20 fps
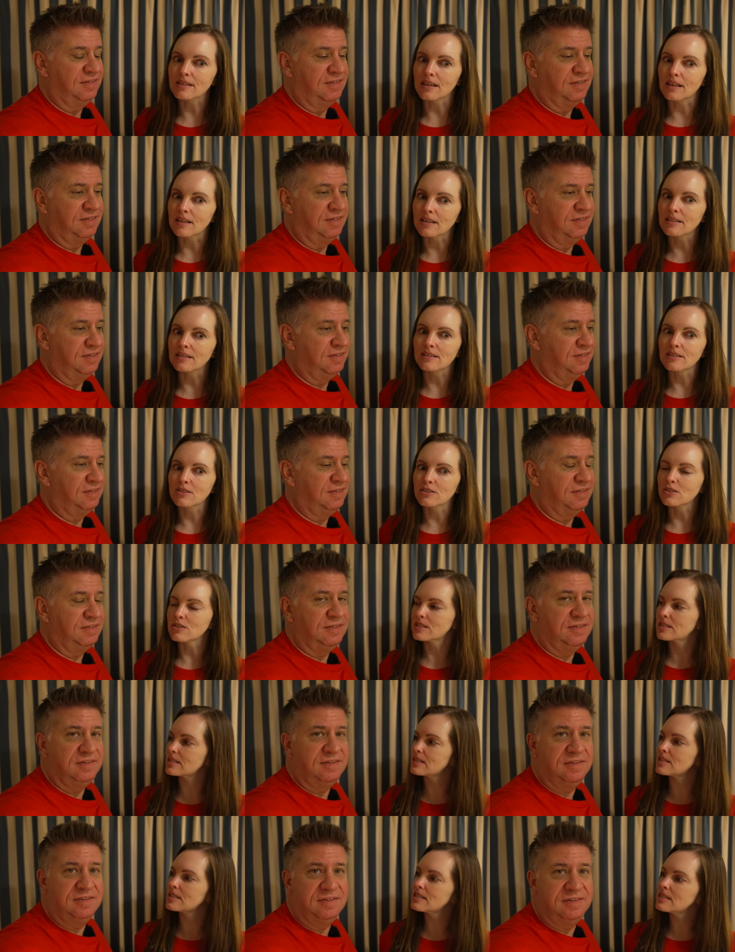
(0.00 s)
Speaker 1: that
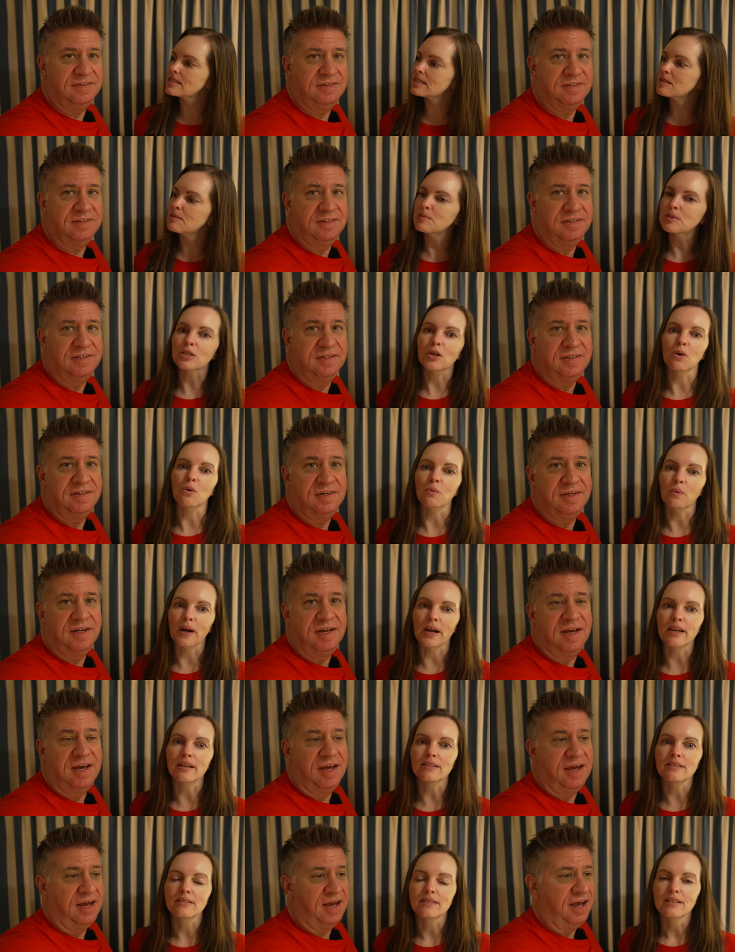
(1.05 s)
just didn't seem to go
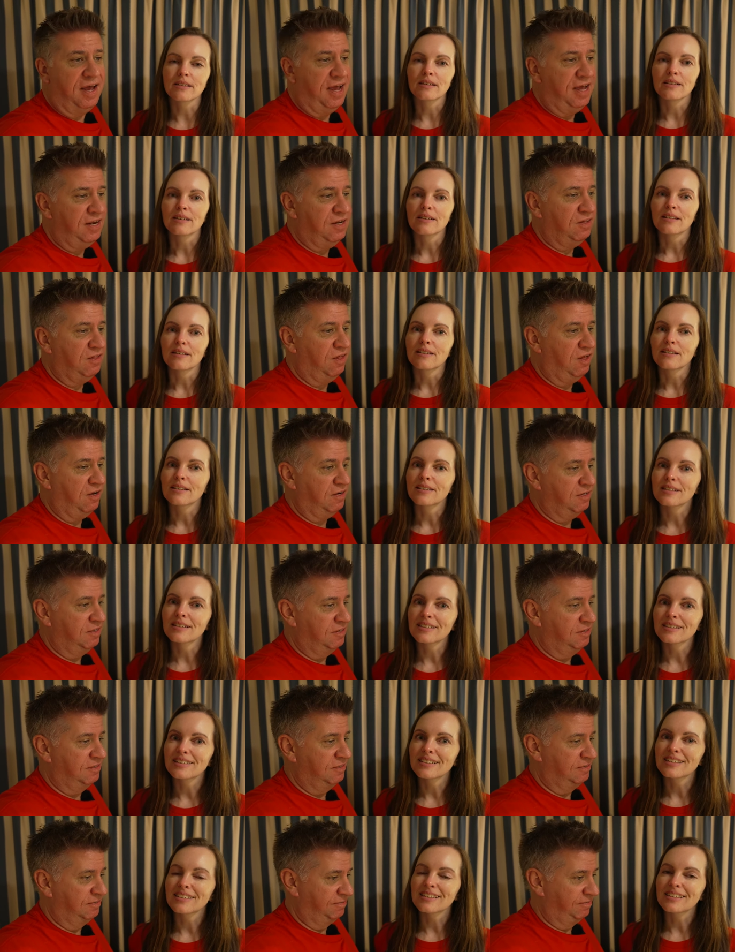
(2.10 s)
right. Eight o'clock.
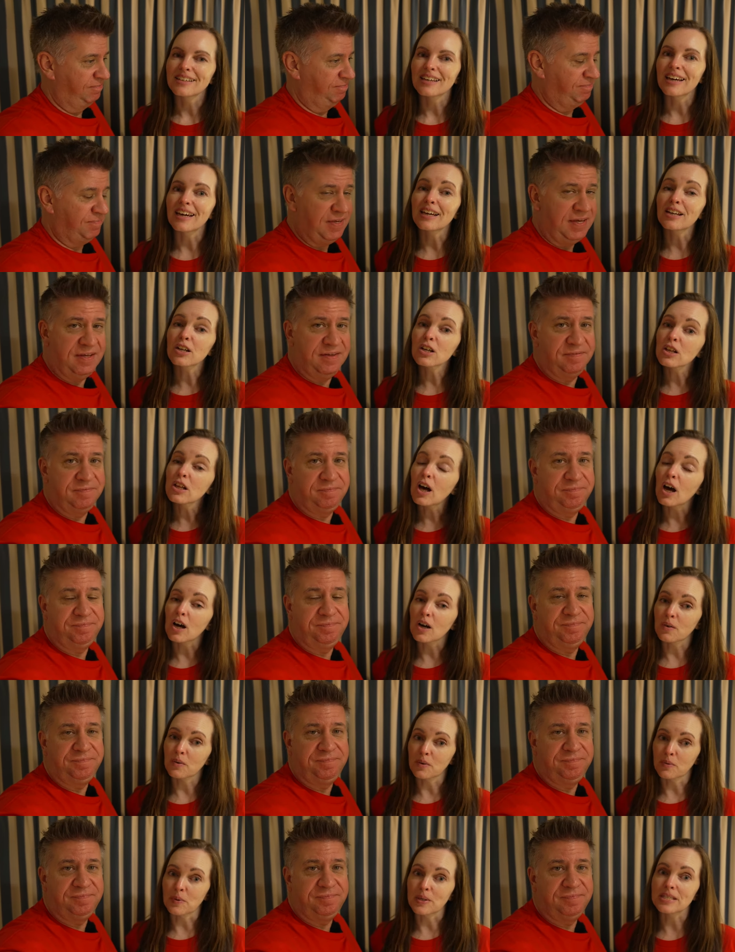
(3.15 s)
8 o'clock
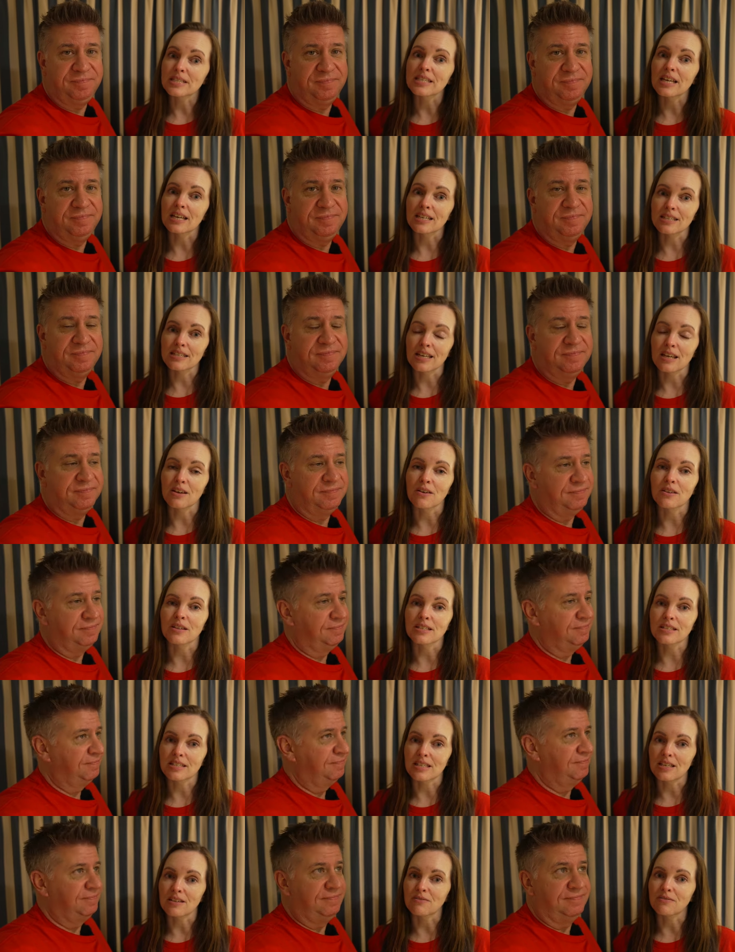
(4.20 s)
when we set sail
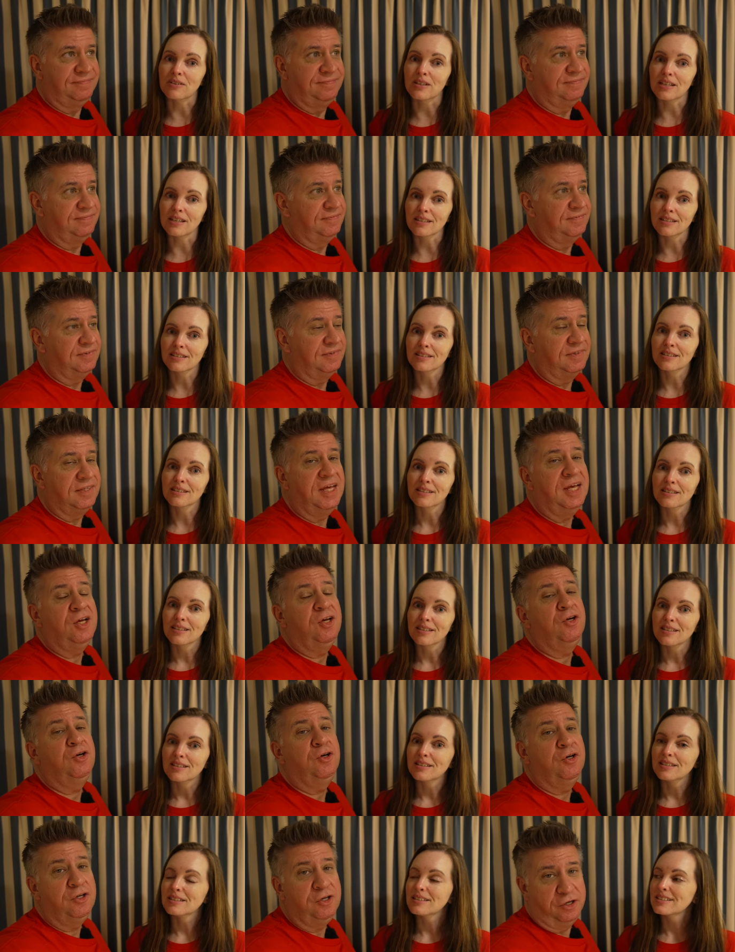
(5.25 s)
this evening.
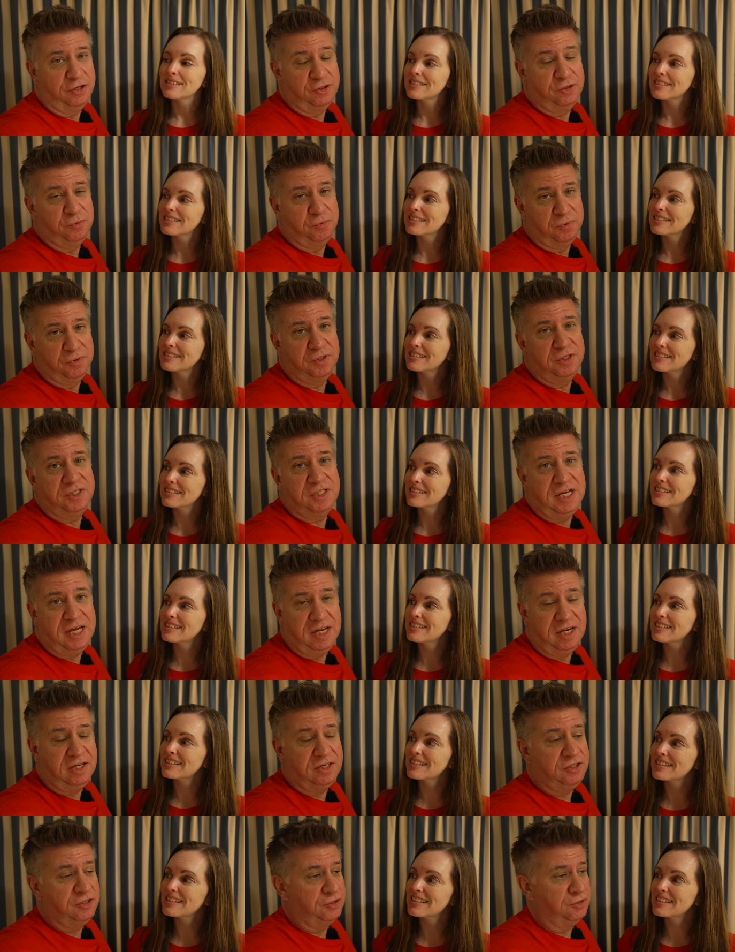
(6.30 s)
Speaker 2: Thank goodness we're just
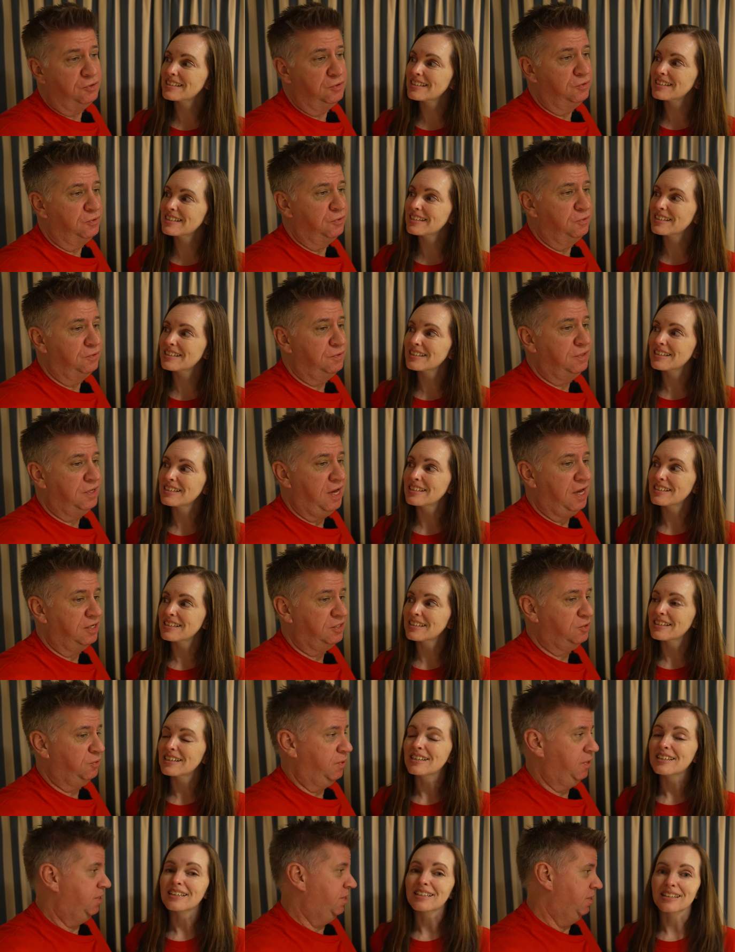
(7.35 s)
headed to
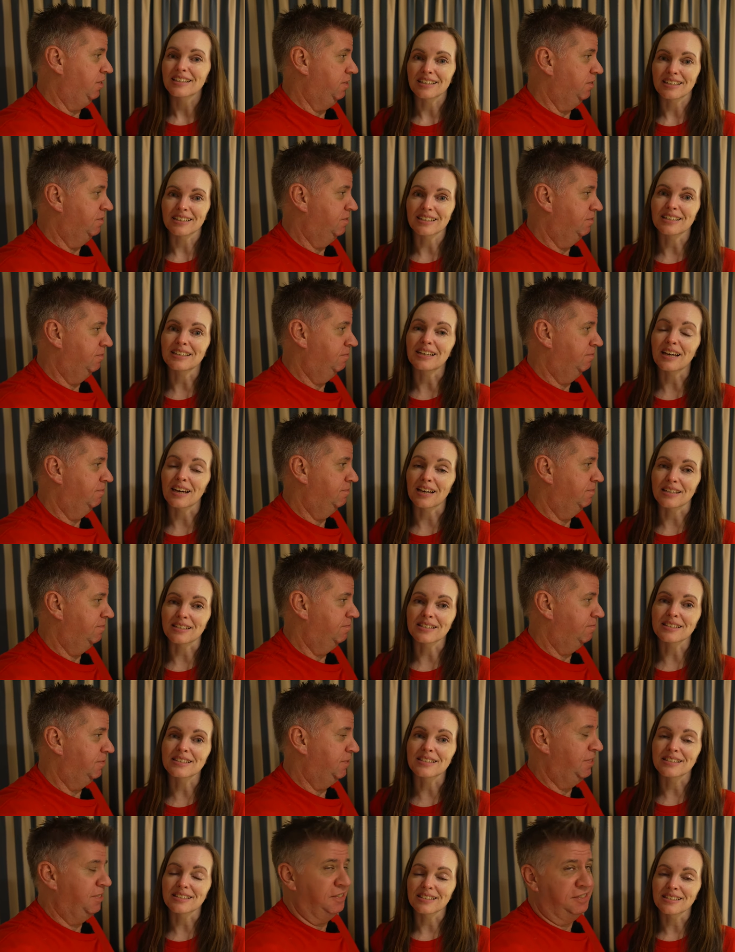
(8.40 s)
Castaway Cay. Yes.
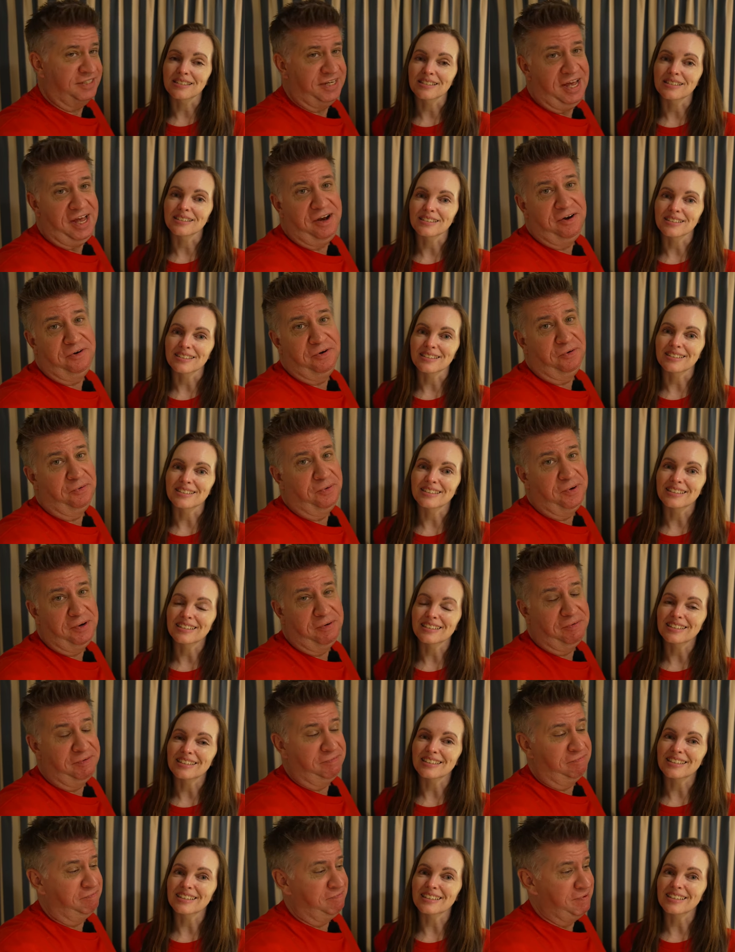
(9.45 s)
Because I don't know where
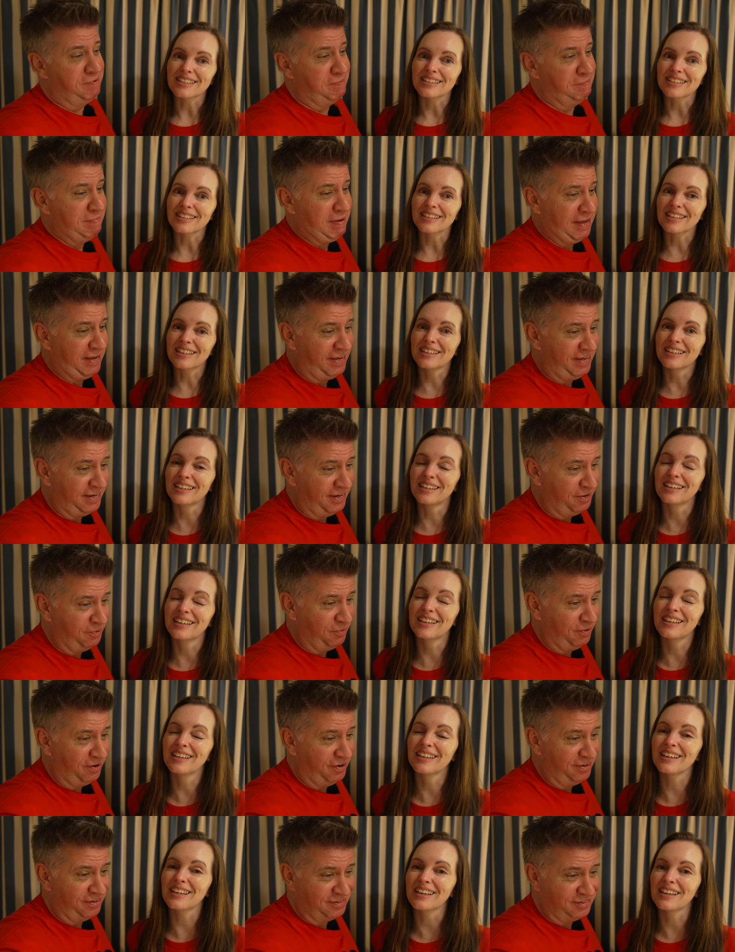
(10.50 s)
we'd make it
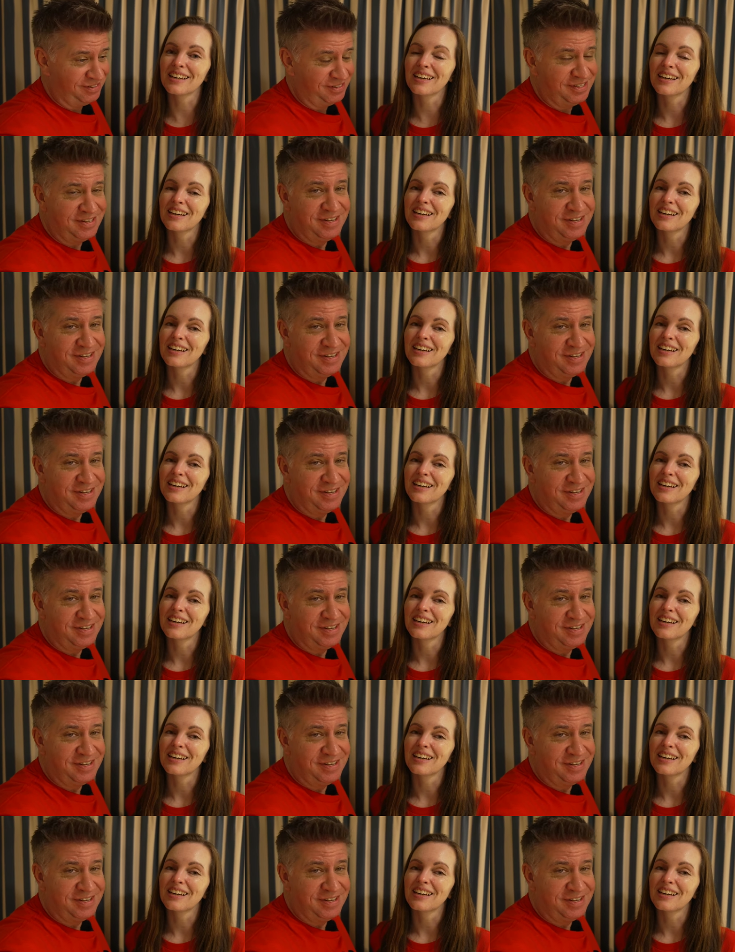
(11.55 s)
anywhere else.